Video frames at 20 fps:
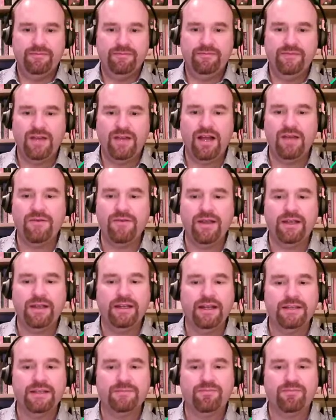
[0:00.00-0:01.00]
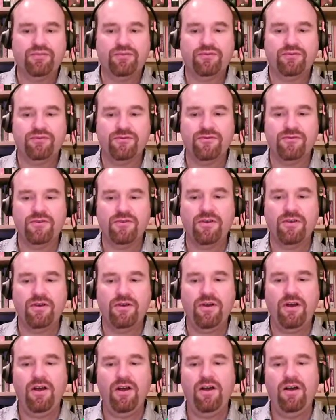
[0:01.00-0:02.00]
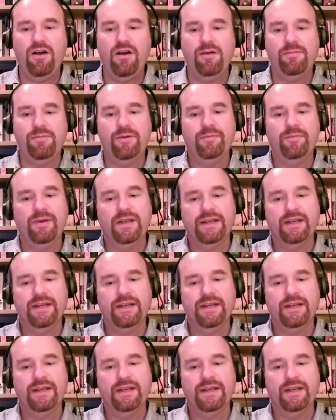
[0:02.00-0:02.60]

I reckon that's probably an